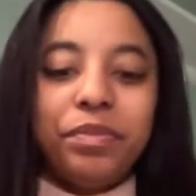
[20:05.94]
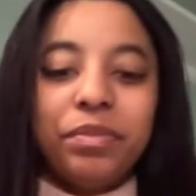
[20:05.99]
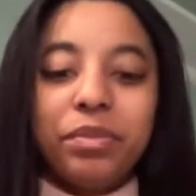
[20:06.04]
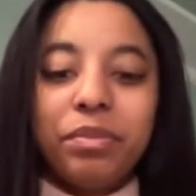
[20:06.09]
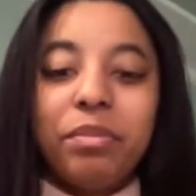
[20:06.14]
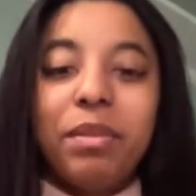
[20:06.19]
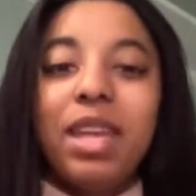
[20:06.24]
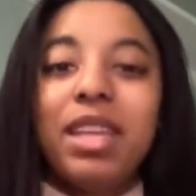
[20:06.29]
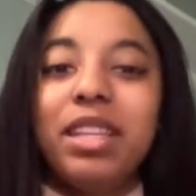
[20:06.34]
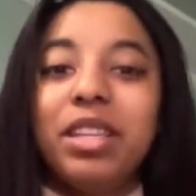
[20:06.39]

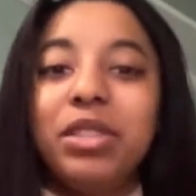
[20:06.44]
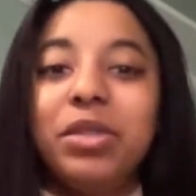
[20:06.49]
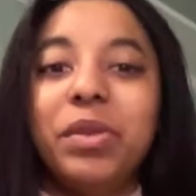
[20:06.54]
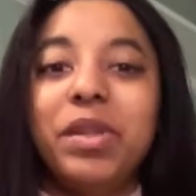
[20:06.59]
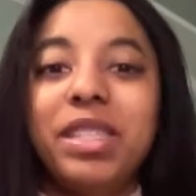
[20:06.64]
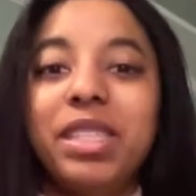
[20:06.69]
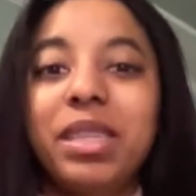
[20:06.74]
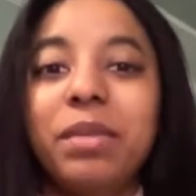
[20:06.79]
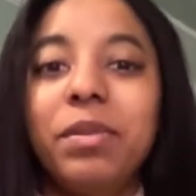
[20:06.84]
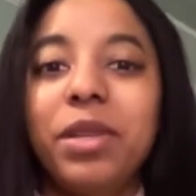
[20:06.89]
Mainly doing
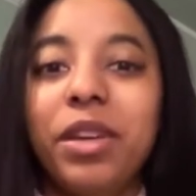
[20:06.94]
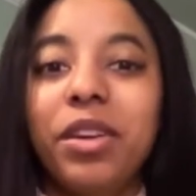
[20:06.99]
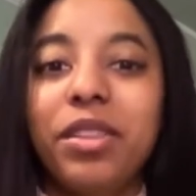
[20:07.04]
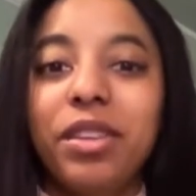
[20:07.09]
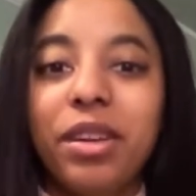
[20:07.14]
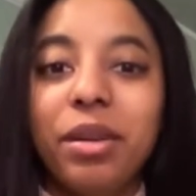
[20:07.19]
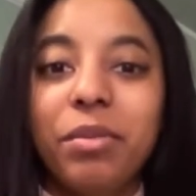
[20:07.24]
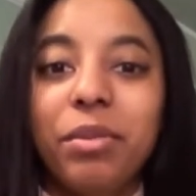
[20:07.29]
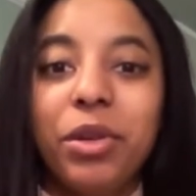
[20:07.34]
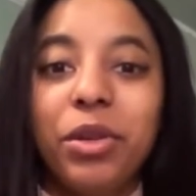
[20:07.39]
something on the
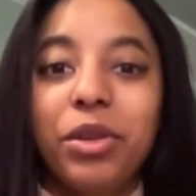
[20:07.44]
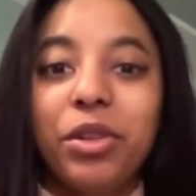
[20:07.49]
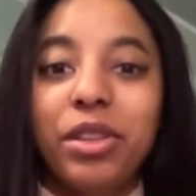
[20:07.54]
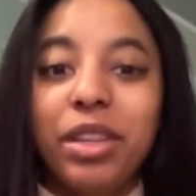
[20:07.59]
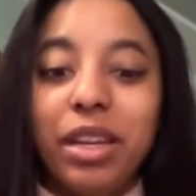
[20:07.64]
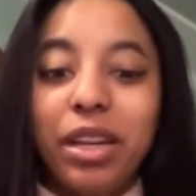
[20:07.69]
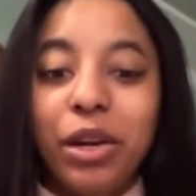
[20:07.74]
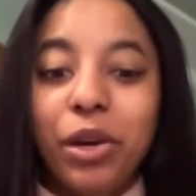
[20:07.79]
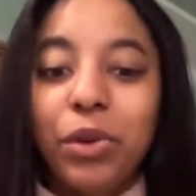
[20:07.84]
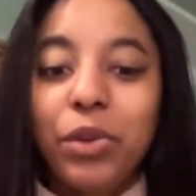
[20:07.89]
computer
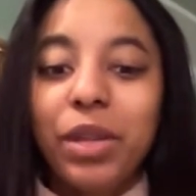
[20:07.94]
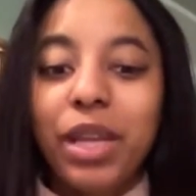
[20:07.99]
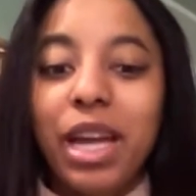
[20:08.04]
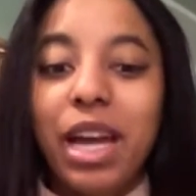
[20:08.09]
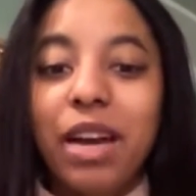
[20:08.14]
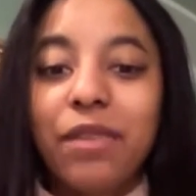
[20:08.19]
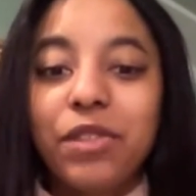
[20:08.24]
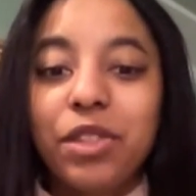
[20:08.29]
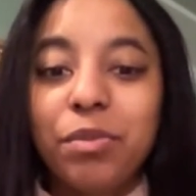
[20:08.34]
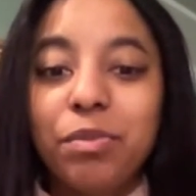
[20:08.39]
that I only
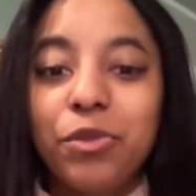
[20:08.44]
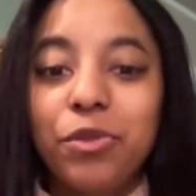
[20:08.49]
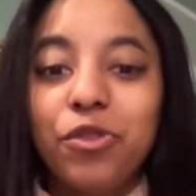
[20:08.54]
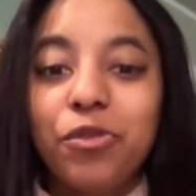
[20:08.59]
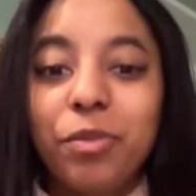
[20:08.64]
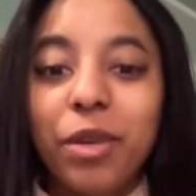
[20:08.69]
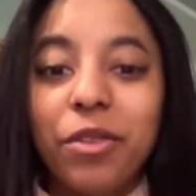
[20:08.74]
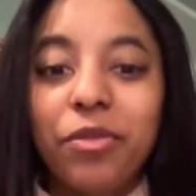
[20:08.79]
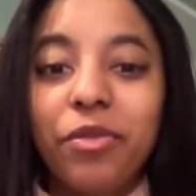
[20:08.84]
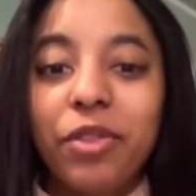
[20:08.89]
have to move
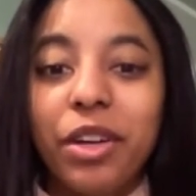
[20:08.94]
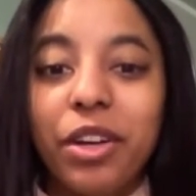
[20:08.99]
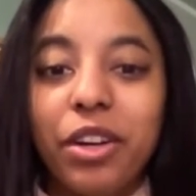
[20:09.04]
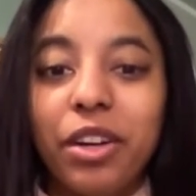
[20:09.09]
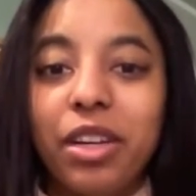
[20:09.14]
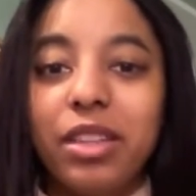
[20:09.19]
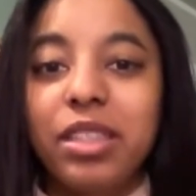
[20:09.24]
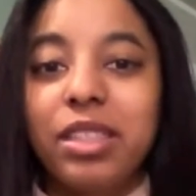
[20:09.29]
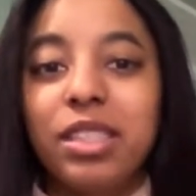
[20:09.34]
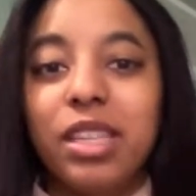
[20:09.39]
my finger
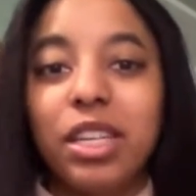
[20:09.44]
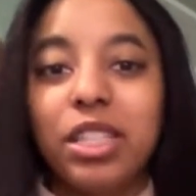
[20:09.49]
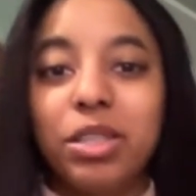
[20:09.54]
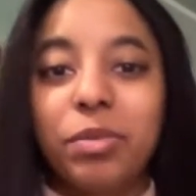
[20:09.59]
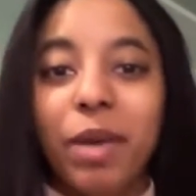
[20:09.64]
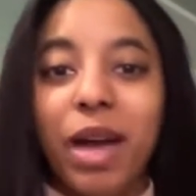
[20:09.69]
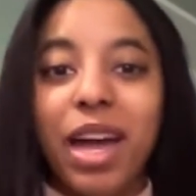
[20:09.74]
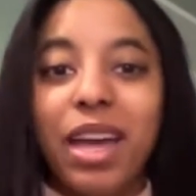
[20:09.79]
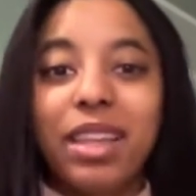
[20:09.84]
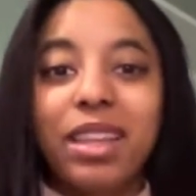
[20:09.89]
on the
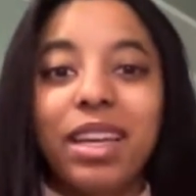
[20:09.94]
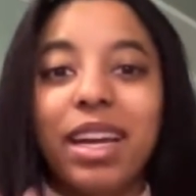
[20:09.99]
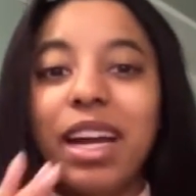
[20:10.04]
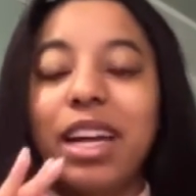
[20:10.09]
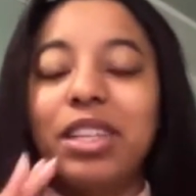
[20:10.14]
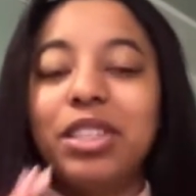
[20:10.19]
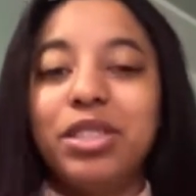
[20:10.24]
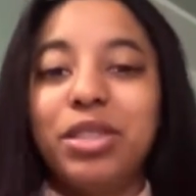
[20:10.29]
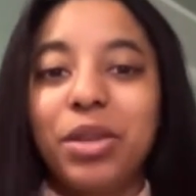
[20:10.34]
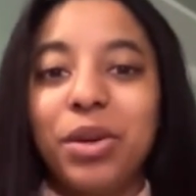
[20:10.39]
touchpad. Like I
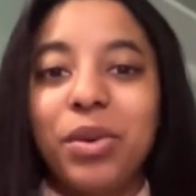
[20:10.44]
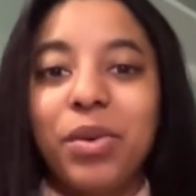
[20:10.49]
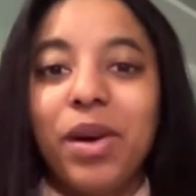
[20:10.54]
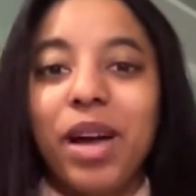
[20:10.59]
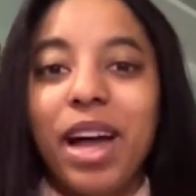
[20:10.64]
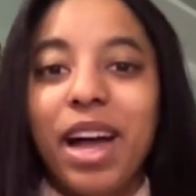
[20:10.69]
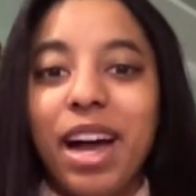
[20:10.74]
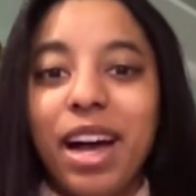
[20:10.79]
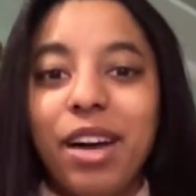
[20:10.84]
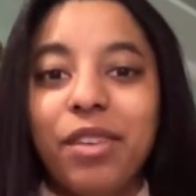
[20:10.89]
don't
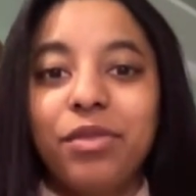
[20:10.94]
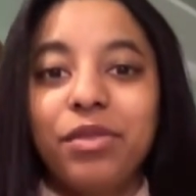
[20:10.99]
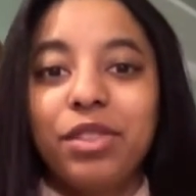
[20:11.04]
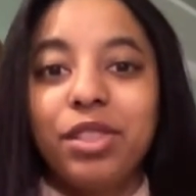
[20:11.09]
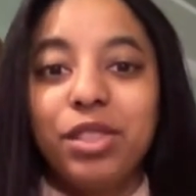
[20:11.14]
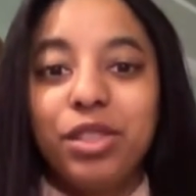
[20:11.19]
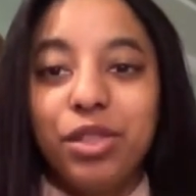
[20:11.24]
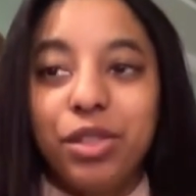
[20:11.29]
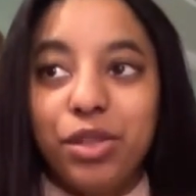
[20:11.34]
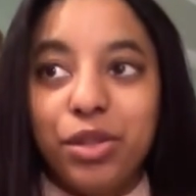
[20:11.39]
have to
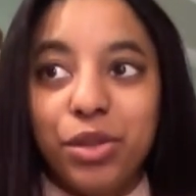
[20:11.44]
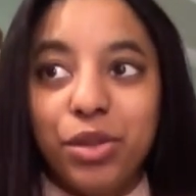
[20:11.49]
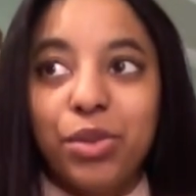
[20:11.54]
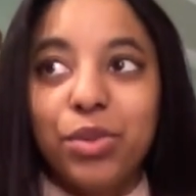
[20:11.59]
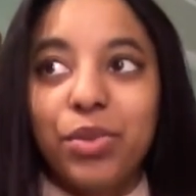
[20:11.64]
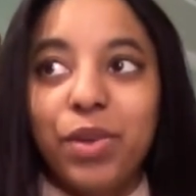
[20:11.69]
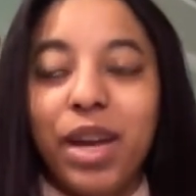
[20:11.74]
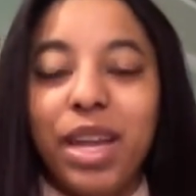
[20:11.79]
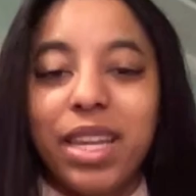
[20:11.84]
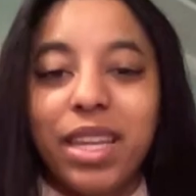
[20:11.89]

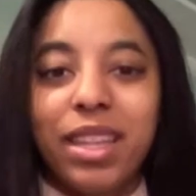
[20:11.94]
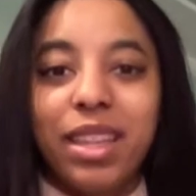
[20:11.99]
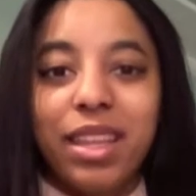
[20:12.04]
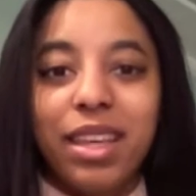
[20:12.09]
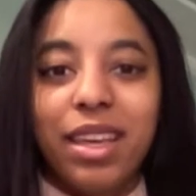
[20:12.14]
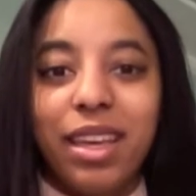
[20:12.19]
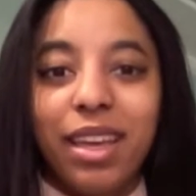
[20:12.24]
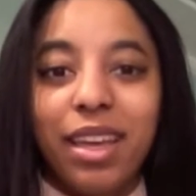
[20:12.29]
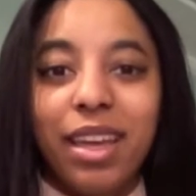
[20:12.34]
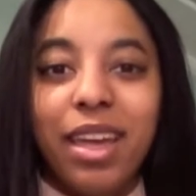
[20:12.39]
do
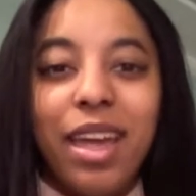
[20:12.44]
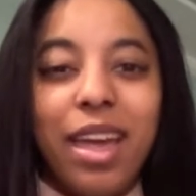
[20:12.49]
anything.